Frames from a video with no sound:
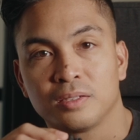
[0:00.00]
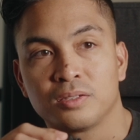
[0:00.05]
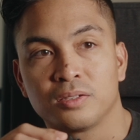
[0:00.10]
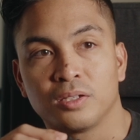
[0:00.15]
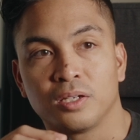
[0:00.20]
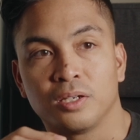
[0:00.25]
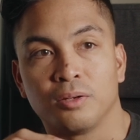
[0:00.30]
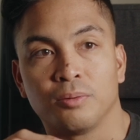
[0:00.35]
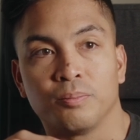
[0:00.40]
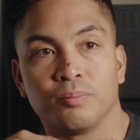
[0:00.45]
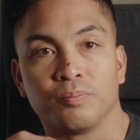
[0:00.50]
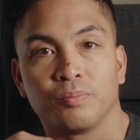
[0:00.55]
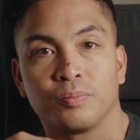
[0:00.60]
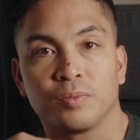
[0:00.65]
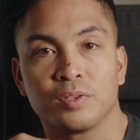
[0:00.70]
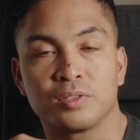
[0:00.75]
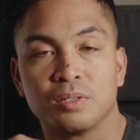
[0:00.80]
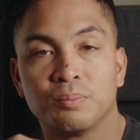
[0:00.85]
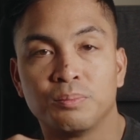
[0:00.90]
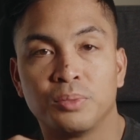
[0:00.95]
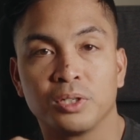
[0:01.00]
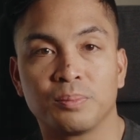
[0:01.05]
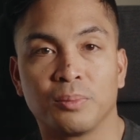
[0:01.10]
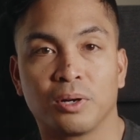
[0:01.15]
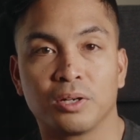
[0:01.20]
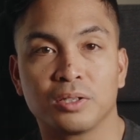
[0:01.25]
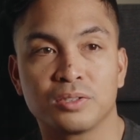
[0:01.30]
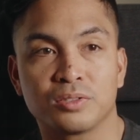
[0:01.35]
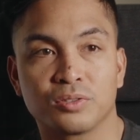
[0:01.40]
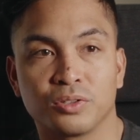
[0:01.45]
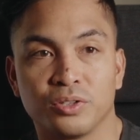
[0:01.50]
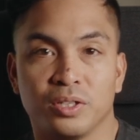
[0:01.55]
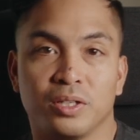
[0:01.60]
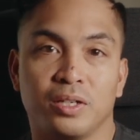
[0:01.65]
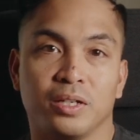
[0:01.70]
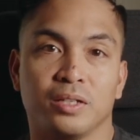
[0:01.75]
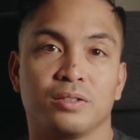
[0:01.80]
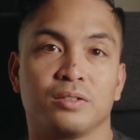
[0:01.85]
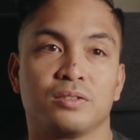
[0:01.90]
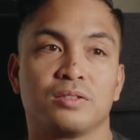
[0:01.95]
some bookmarks so you
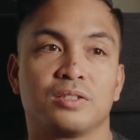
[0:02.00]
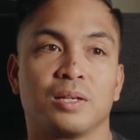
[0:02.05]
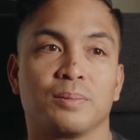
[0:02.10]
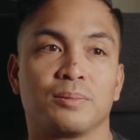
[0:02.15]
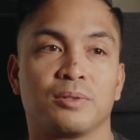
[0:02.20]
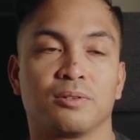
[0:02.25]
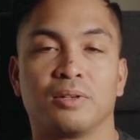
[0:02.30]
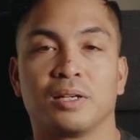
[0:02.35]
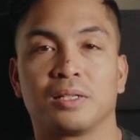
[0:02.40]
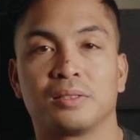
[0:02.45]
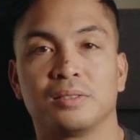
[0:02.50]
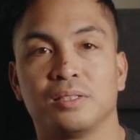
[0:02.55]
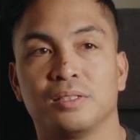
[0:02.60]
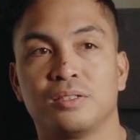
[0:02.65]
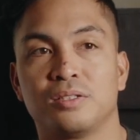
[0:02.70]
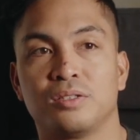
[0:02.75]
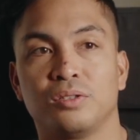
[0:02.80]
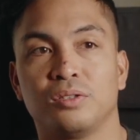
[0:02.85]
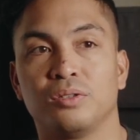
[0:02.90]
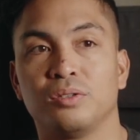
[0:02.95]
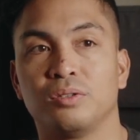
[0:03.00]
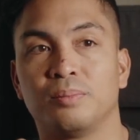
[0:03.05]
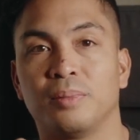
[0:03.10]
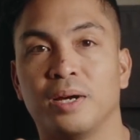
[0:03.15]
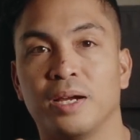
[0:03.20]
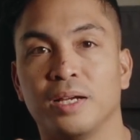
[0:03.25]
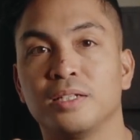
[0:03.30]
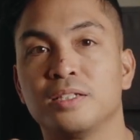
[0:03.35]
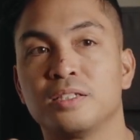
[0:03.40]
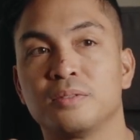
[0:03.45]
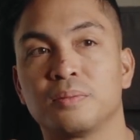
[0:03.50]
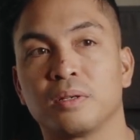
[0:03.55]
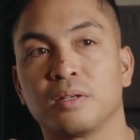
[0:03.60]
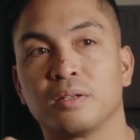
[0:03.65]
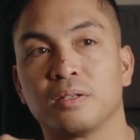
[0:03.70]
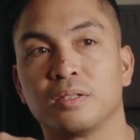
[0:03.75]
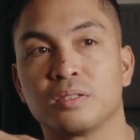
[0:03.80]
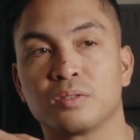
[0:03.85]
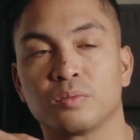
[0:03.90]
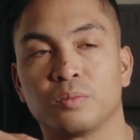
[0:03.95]
can skip directly to my
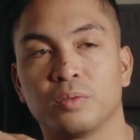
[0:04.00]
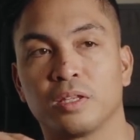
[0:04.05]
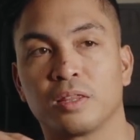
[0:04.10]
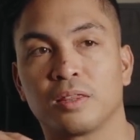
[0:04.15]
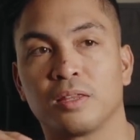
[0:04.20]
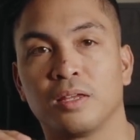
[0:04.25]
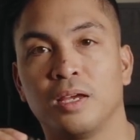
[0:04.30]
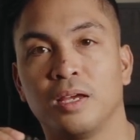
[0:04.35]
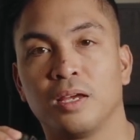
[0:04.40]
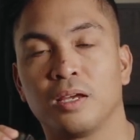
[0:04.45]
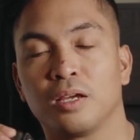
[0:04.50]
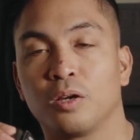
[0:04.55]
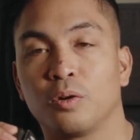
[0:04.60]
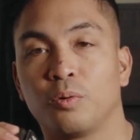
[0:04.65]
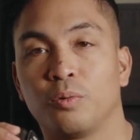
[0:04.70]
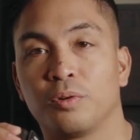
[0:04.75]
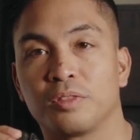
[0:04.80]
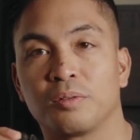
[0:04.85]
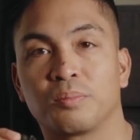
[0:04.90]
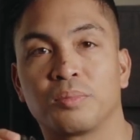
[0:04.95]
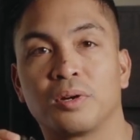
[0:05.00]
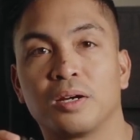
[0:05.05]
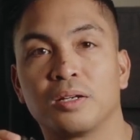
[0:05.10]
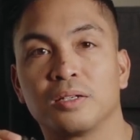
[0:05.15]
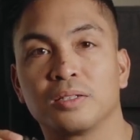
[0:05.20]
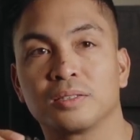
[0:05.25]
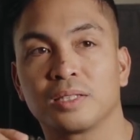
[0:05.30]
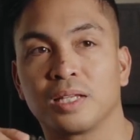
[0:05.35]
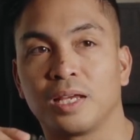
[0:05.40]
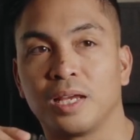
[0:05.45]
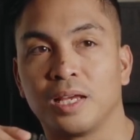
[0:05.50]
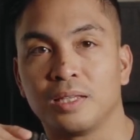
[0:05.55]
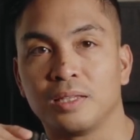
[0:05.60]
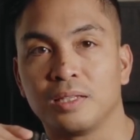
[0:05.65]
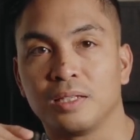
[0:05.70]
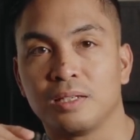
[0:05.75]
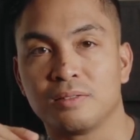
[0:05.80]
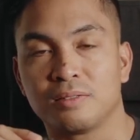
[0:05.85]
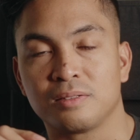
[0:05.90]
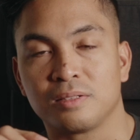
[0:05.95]
experience with the product
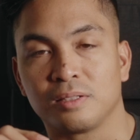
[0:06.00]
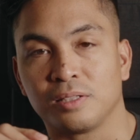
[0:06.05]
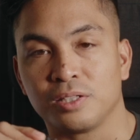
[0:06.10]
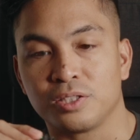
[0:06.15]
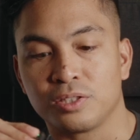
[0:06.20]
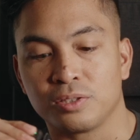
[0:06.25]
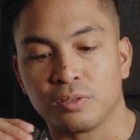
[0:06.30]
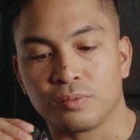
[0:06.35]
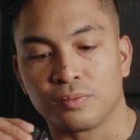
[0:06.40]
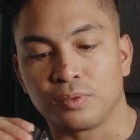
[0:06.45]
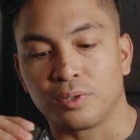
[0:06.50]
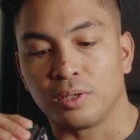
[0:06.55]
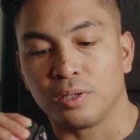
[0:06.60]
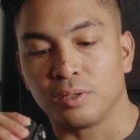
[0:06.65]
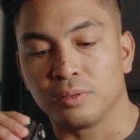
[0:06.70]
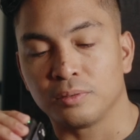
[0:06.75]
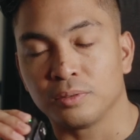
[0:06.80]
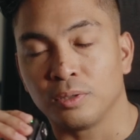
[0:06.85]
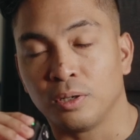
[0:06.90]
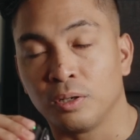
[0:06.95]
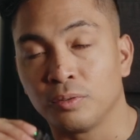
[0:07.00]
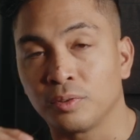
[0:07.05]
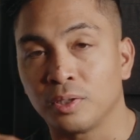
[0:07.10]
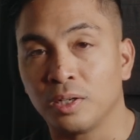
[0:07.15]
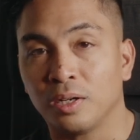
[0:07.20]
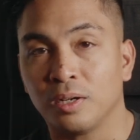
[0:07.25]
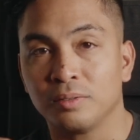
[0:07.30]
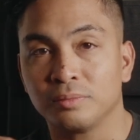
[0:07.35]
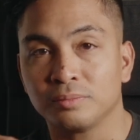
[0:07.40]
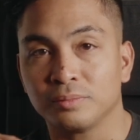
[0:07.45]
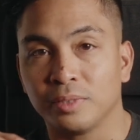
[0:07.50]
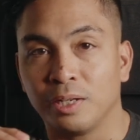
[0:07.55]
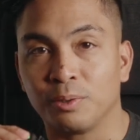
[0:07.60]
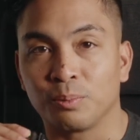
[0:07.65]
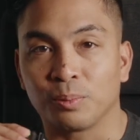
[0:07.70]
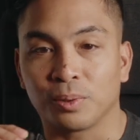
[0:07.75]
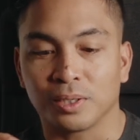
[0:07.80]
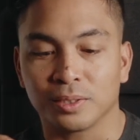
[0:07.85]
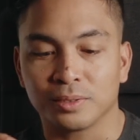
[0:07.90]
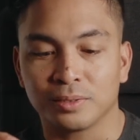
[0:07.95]
and the installation overall. Overall, it
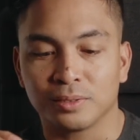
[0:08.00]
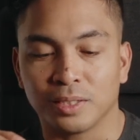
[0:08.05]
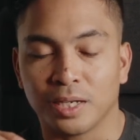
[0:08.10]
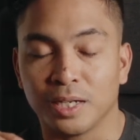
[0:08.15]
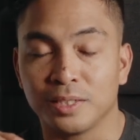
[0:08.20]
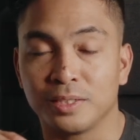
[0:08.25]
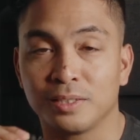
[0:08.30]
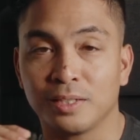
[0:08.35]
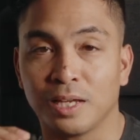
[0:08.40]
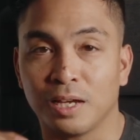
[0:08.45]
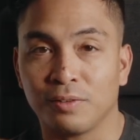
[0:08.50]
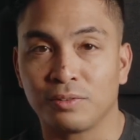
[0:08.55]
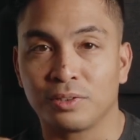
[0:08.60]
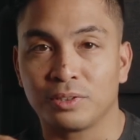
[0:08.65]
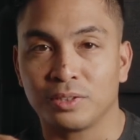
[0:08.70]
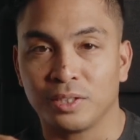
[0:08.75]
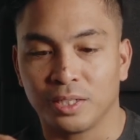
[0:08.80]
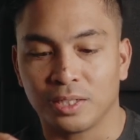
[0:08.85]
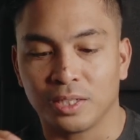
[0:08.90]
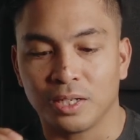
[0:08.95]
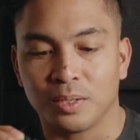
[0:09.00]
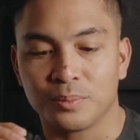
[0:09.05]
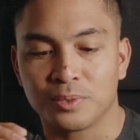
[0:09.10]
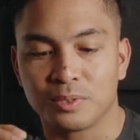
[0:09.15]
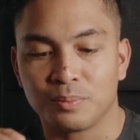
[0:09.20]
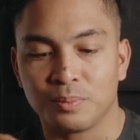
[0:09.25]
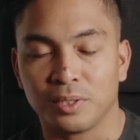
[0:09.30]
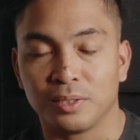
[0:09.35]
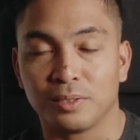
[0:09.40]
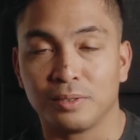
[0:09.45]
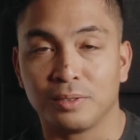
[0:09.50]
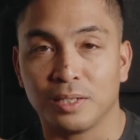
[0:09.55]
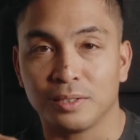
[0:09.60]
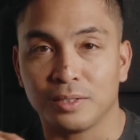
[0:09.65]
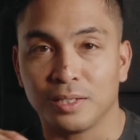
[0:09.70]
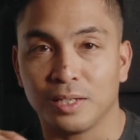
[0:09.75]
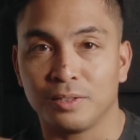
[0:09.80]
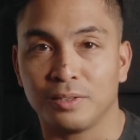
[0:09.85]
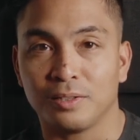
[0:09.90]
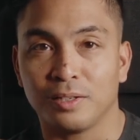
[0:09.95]
worked. I did have little hiccups, but at
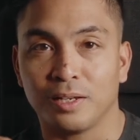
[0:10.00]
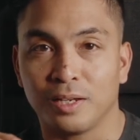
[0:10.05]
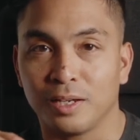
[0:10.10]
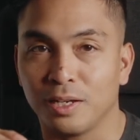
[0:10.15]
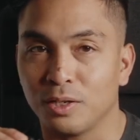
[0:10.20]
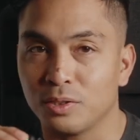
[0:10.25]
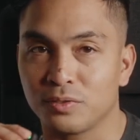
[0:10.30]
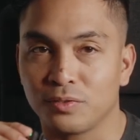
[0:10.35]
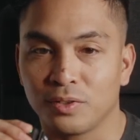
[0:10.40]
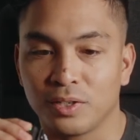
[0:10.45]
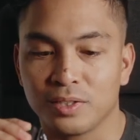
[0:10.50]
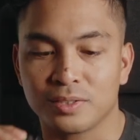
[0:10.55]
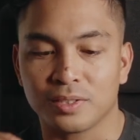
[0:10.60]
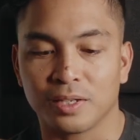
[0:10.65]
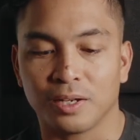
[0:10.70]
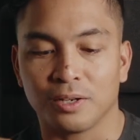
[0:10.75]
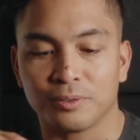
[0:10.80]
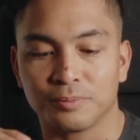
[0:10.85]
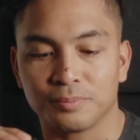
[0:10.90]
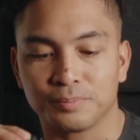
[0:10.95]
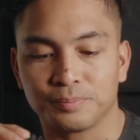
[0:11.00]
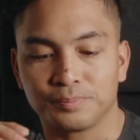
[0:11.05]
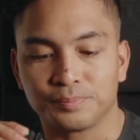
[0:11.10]
the end of the day, I was very scared.